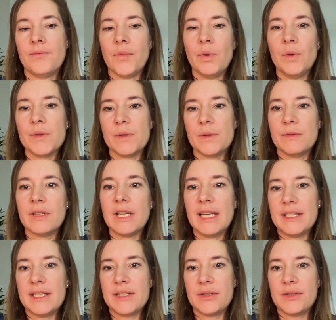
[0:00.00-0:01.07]
Also in
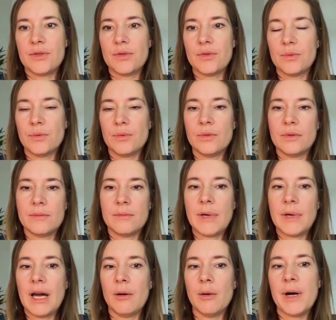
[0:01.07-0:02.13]
relation to
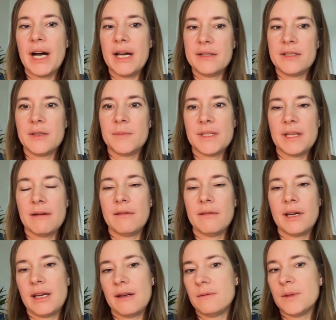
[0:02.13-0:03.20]
our partnerships that we
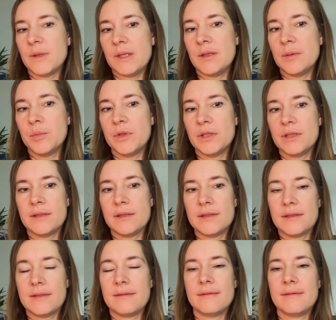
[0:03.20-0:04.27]
have with certain
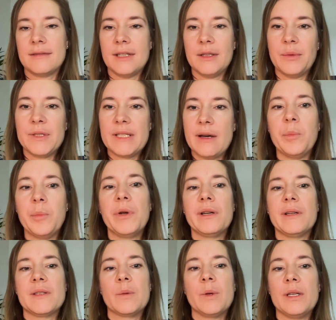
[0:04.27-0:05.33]
merchants. That was helping us quite a